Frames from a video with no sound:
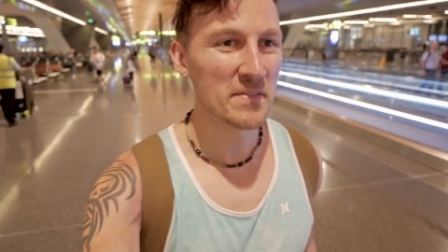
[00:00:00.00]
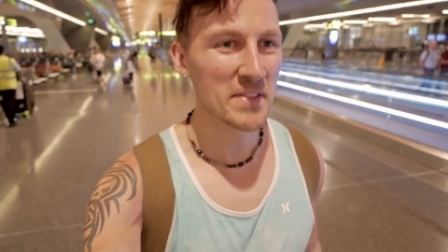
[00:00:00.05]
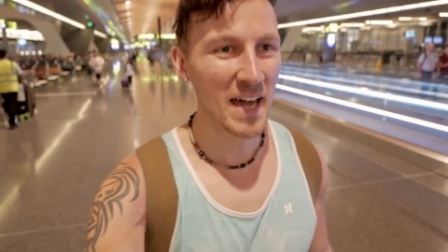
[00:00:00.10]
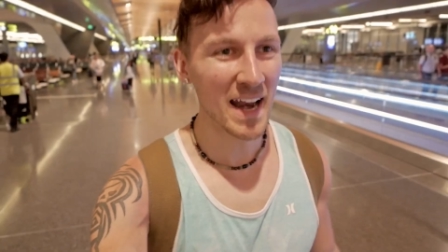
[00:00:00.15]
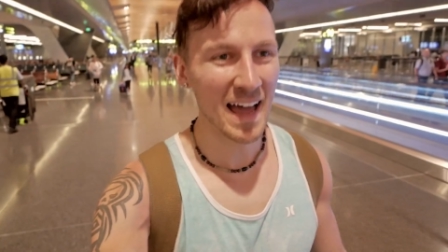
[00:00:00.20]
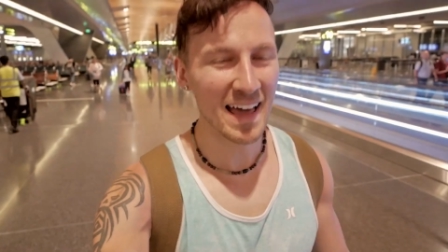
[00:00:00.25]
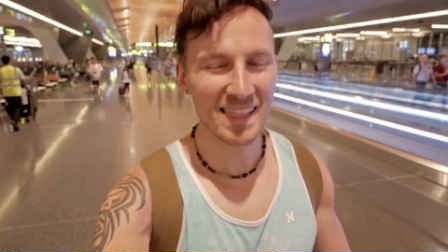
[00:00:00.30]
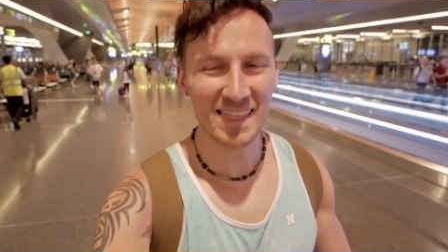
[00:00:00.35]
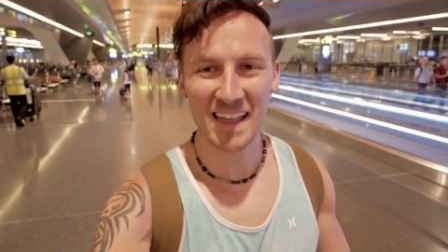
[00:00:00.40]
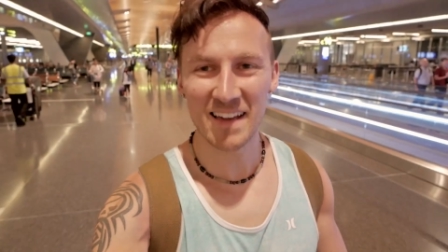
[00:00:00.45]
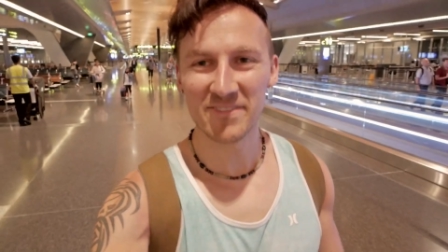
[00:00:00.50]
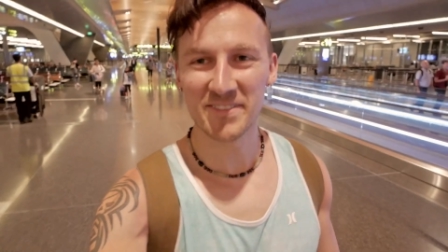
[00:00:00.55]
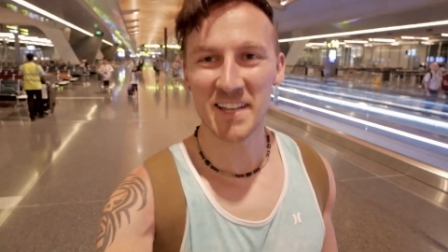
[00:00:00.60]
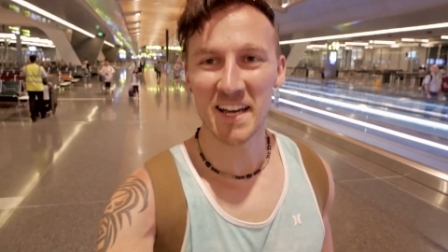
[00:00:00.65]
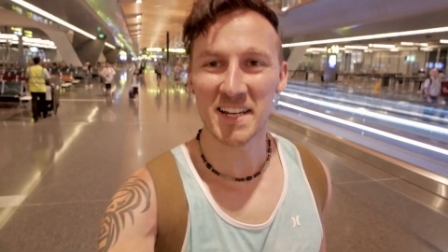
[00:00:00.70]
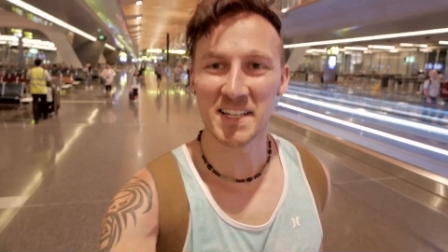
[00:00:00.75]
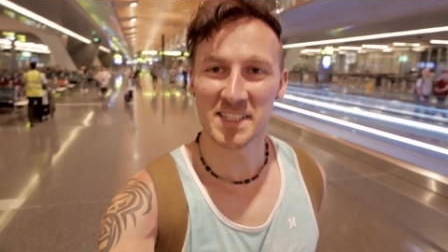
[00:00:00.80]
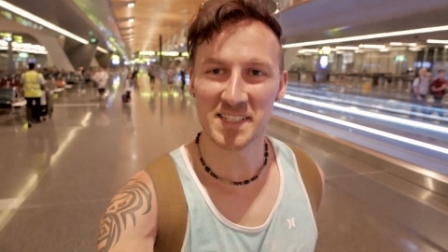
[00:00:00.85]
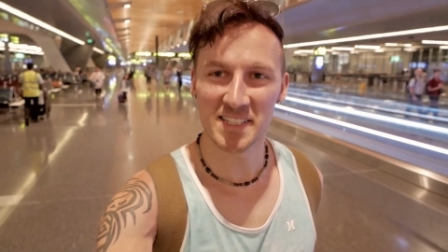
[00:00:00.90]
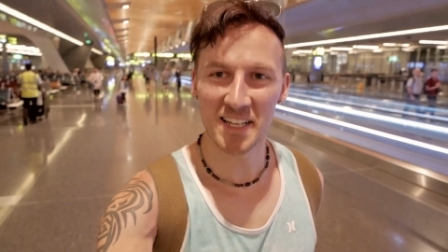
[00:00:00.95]
That I left
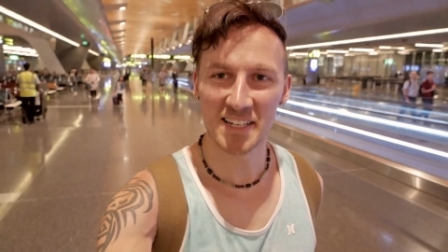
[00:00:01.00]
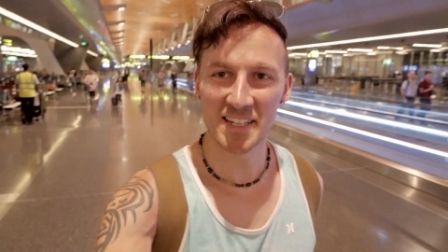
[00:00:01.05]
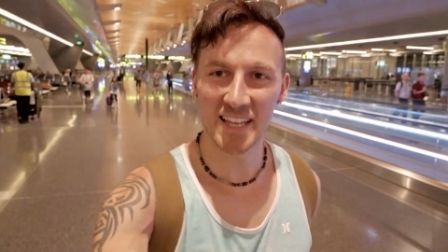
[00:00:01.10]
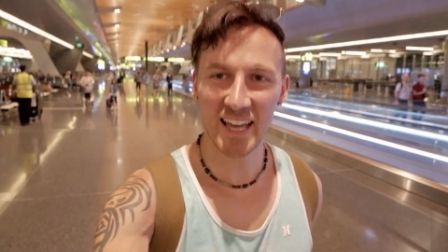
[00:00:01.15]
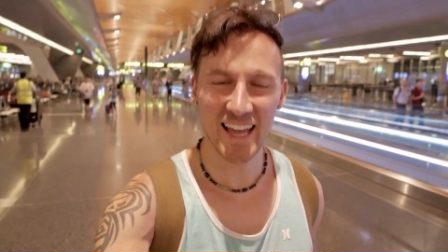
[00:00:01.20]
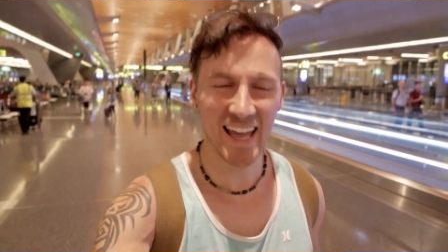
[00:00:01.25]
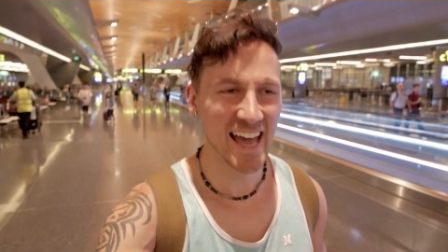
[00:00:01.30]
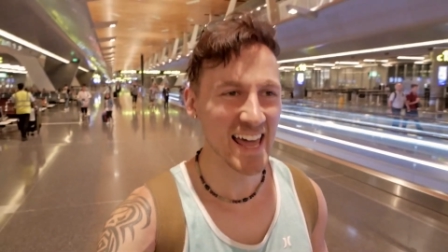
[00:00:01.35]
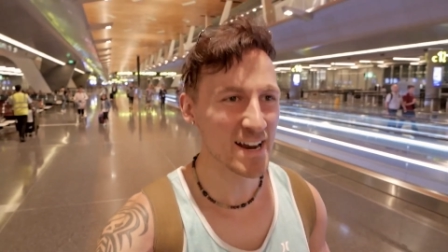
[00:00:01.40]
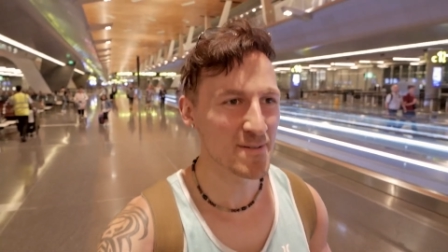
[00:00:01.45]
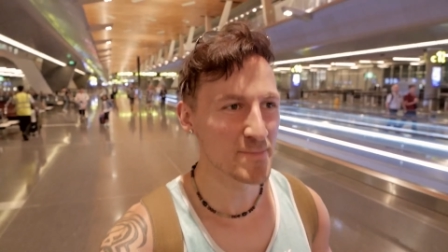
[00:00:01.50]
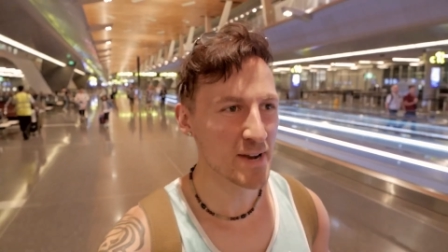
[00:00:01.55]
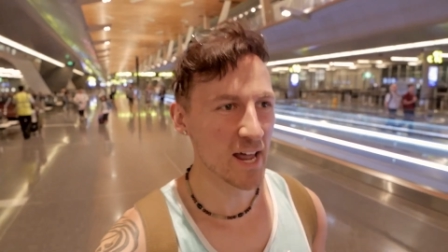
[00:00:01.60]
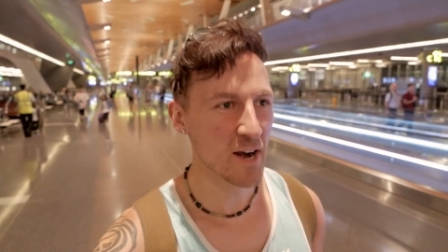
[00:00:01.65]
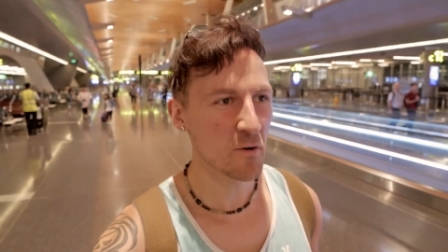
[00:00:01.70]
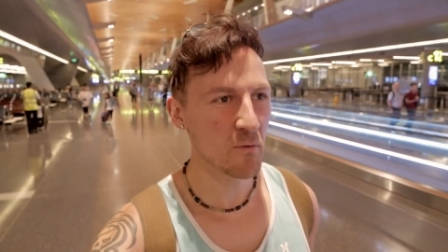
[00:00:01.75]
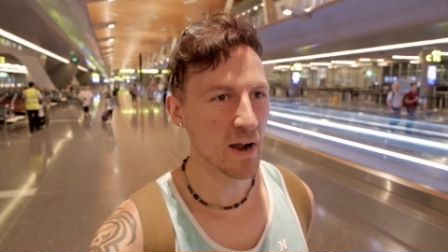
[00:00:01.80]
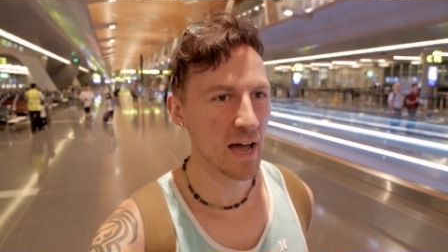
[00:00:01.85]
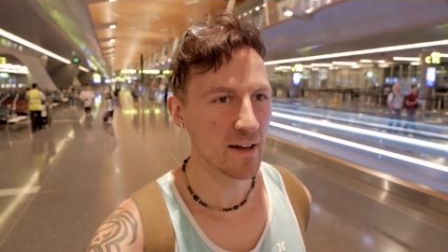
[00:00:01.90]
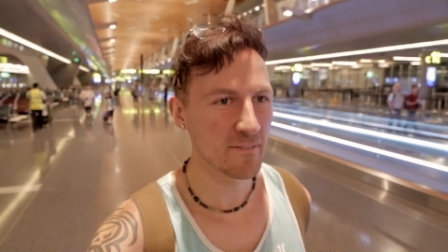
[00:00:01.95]
on a Sunday, and I'm not
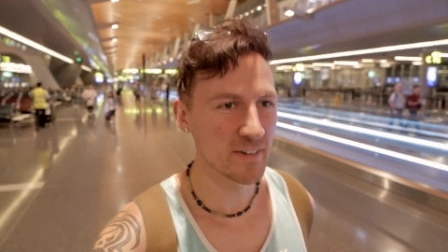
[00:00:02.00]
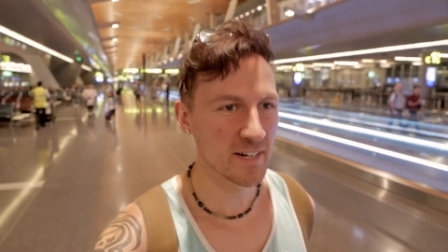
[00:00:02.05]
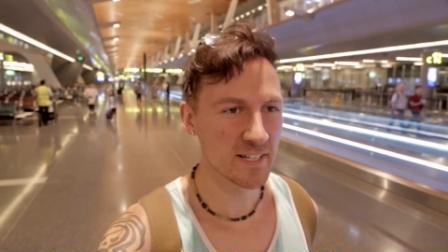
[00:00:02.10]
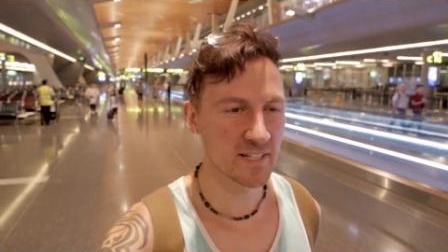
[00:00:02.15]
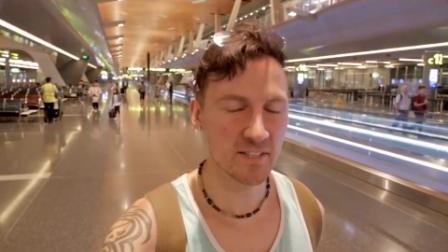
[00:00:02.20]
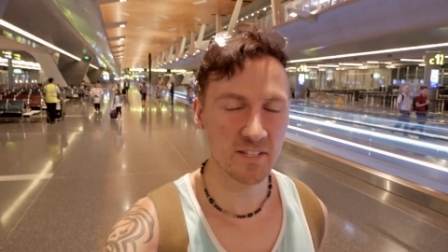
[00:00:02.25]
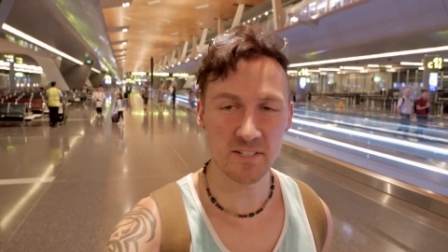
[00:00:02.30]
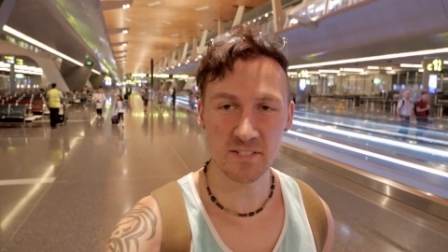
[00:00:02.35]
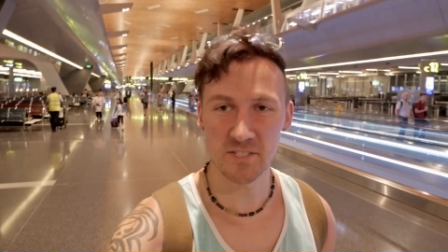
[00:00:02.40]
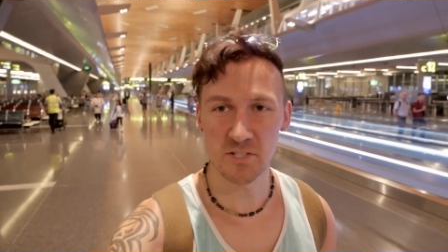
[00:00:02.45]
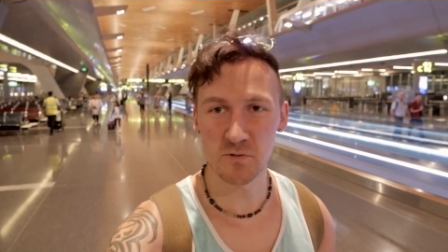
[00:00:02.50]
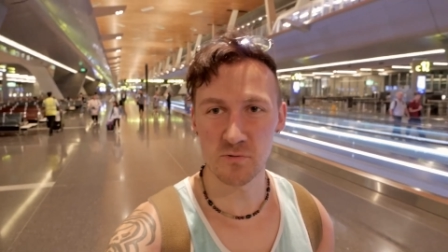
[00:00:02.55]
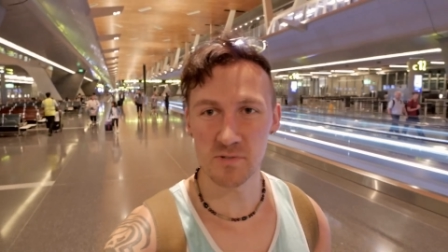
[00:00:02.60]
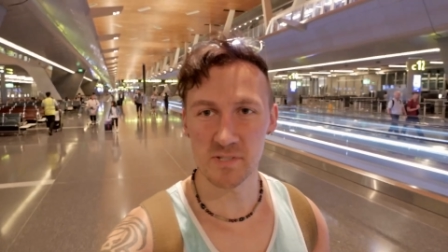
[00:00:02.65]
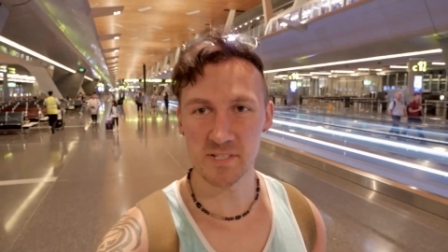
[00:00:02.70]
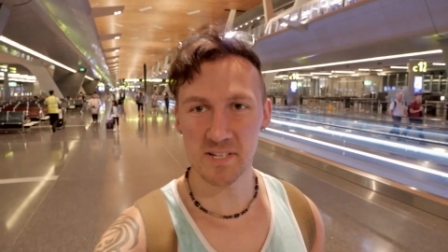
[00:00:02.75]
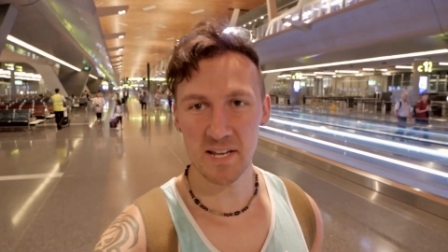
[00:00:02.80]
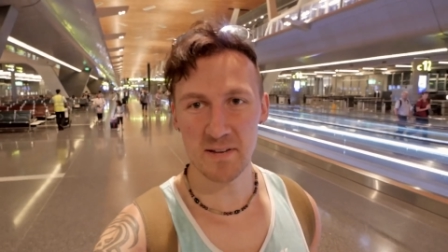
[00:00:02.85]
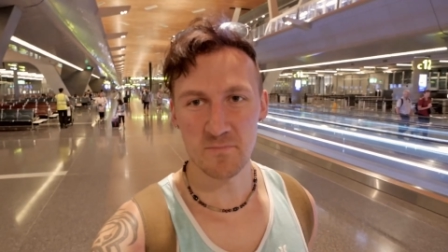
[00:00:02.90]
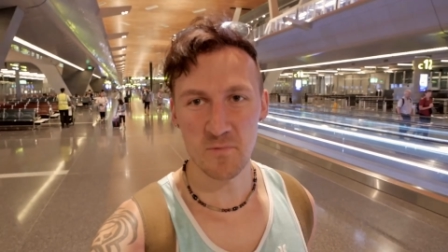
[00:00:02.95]
arriving till a
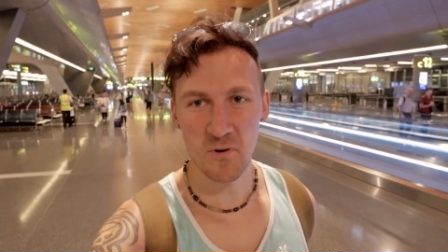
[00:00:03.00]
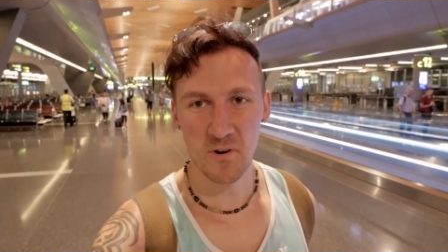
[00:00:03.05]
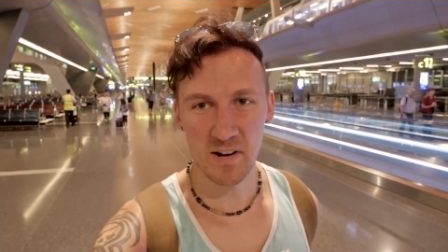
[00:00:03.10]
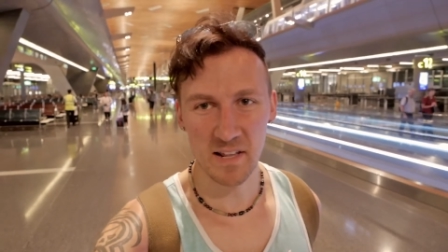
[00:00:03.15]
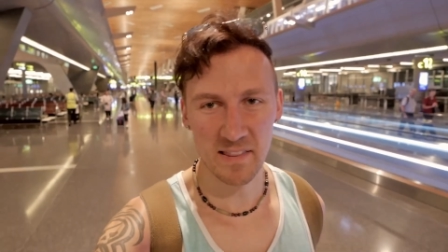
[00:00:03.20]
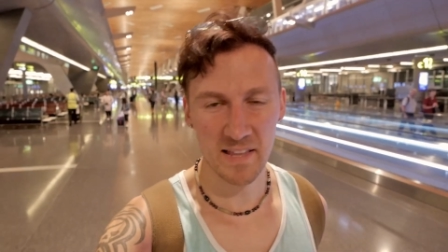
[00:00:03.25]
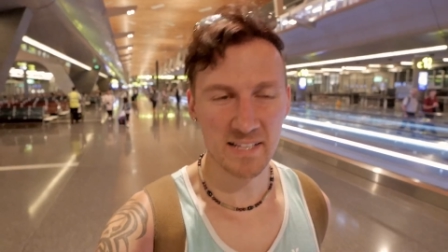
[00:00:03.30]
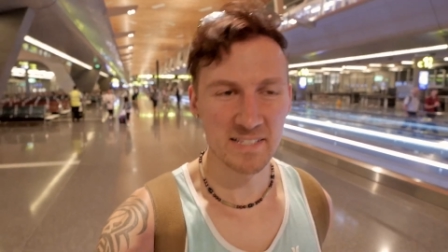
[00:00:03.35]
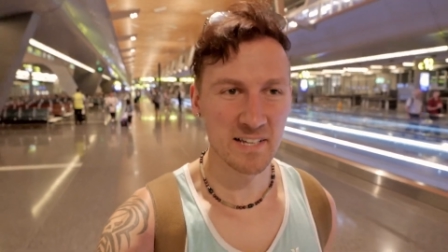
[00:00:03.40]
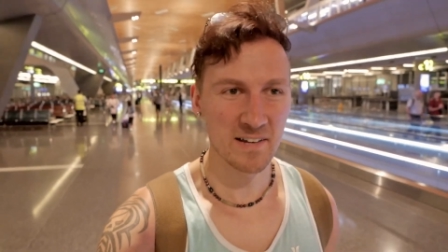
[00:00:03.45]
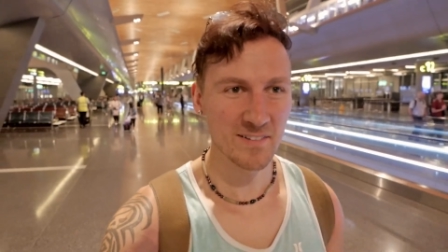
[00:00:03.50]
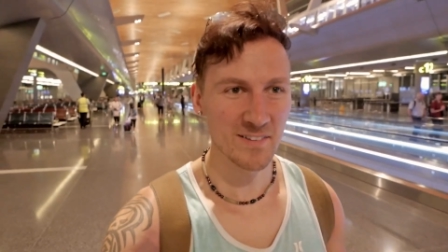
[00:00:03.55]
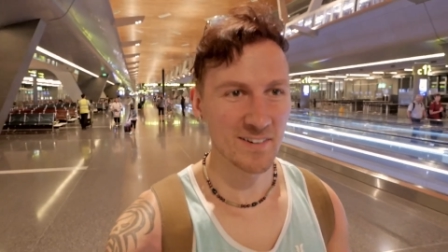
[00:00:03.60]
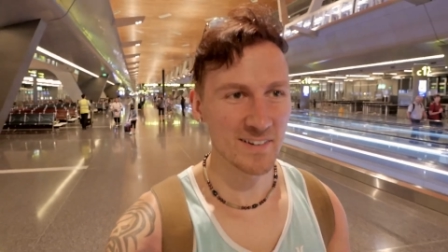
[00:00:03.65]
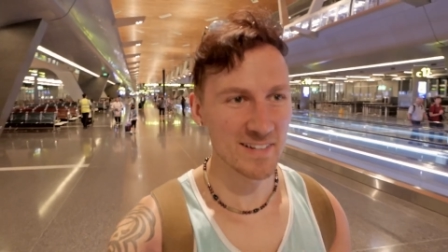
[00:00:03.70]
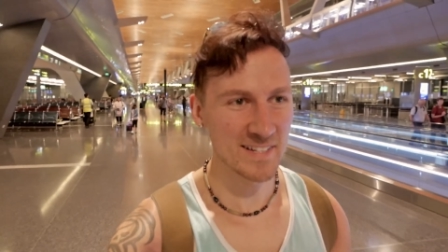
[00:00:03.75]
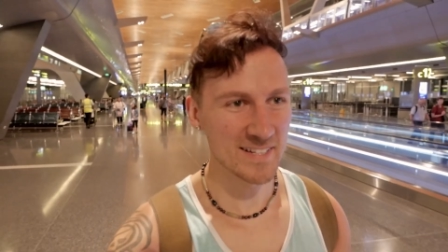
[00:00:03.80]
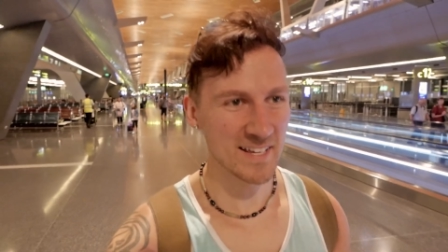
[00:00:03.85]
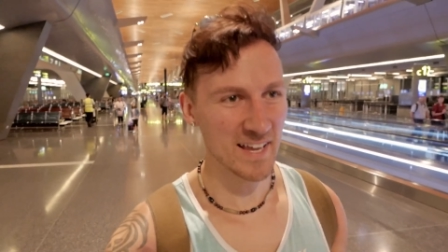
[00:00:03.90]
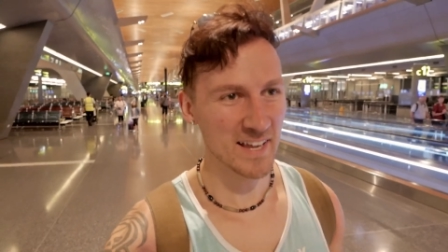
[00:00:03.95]
Tuesday morning. That's how
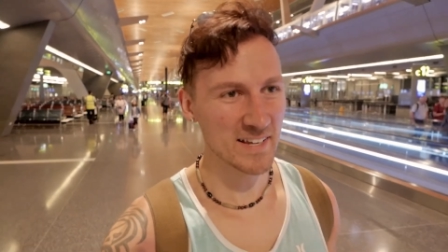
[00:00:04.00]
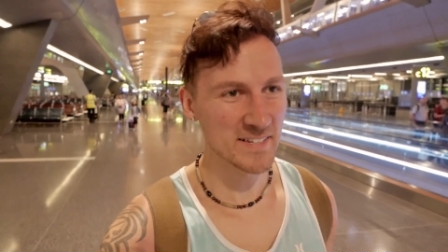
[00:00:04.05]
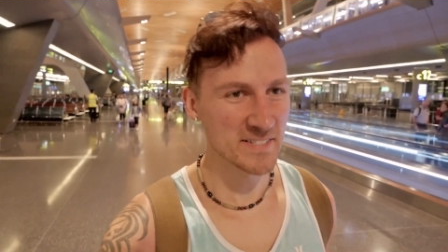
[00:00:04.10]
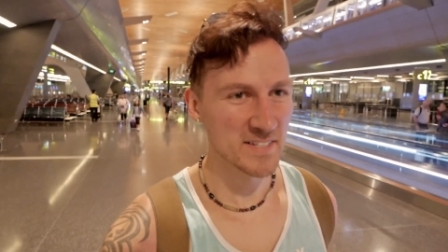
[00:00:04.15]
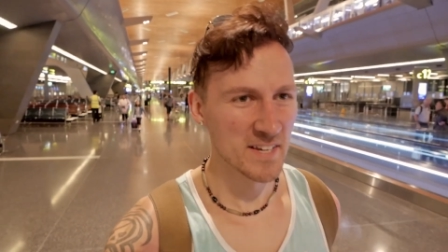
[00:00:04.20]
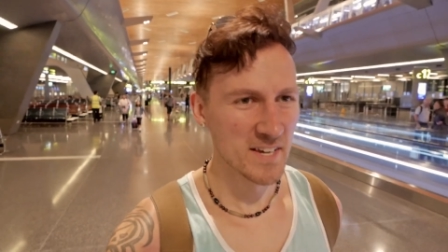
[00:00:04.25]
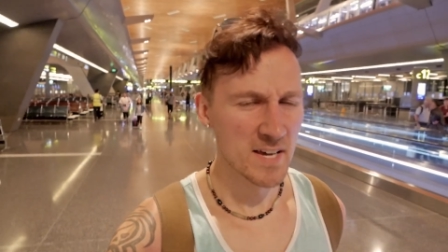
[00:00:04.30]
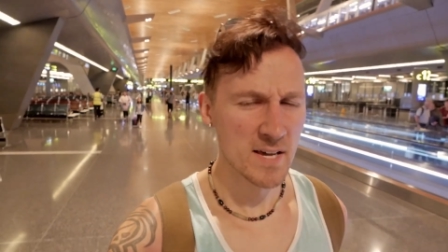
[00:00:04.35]
long it takes.